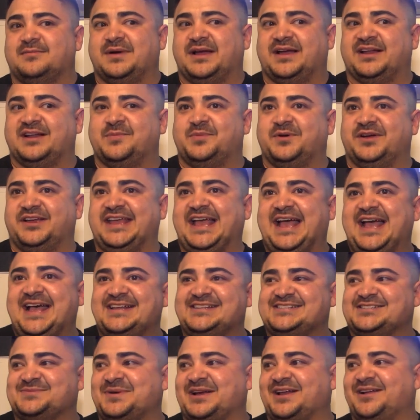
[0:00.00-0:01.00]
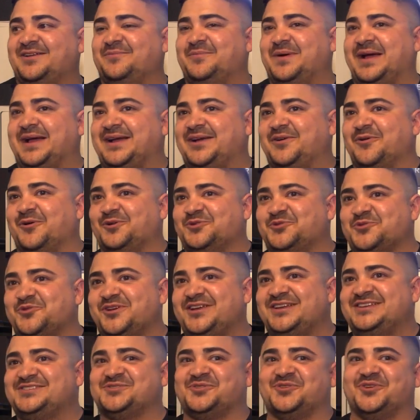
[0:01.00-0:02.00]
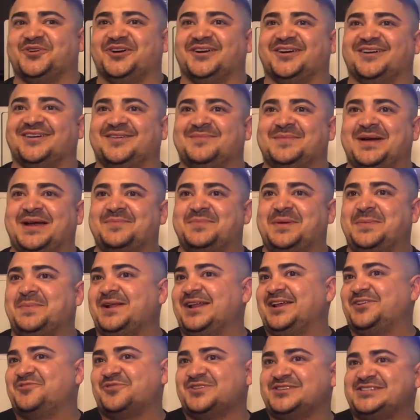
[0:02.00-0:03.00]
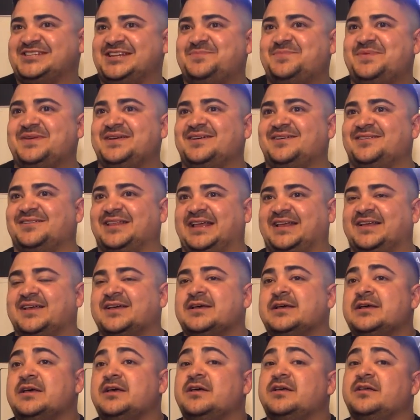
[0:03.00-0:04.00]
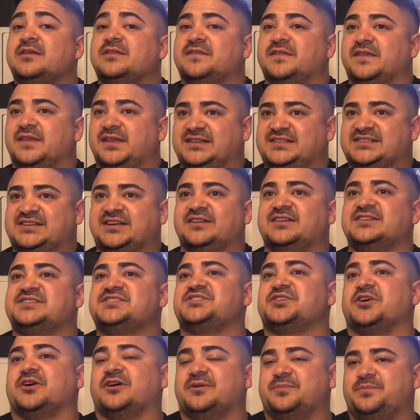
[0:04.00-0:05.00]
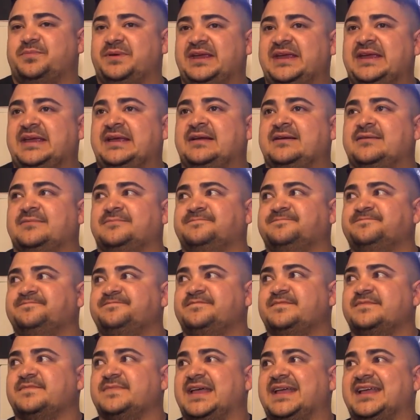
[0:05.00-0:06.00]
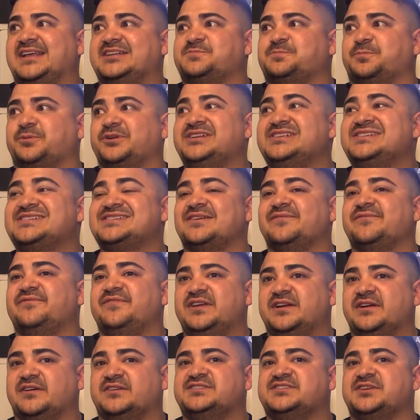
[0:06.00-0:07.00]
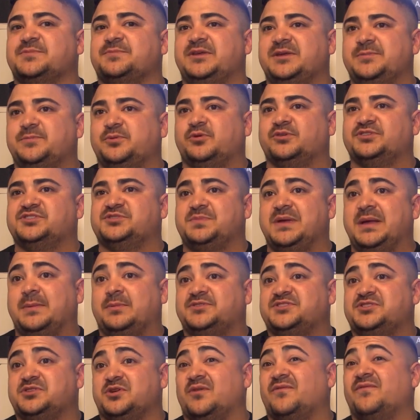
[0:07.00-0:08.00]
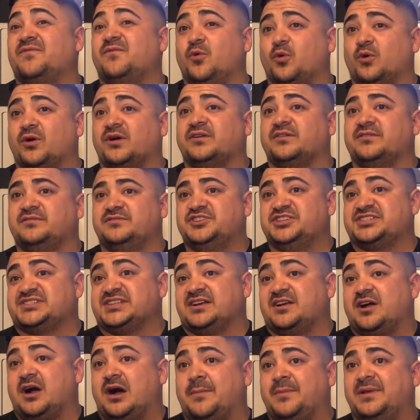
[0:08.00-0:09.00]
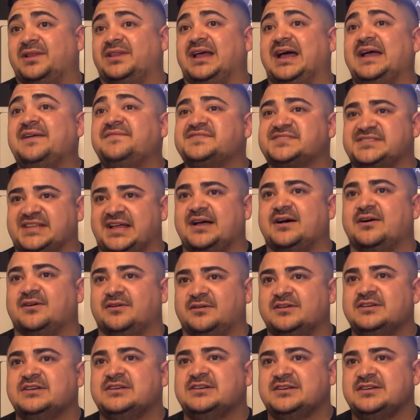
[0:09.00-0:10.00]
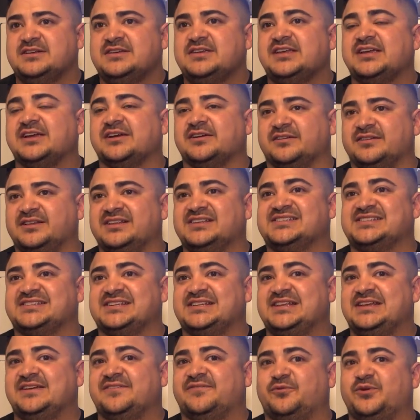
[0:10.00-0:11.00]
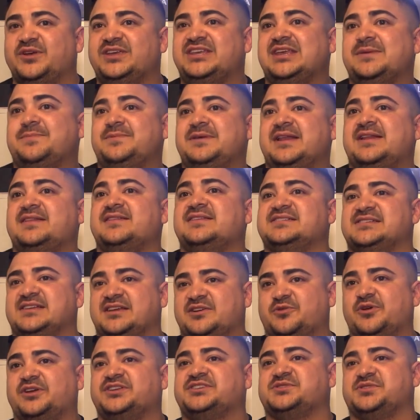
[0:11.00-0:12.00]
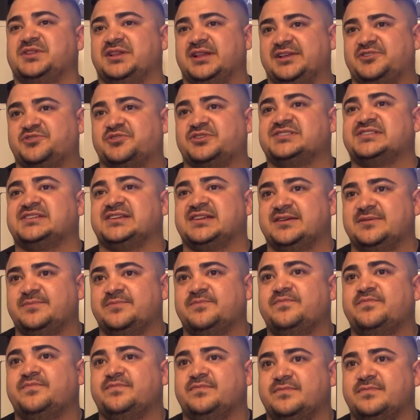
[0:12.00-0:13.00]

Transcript: Am I going to put gas? Am I going to buy groceries? Or am I going to pay my electricity bill? Like, it's going to start being, I guess, pretty severe to people to be able to afford just a common lifestyle here in the city if we keep getting these increases in electricity.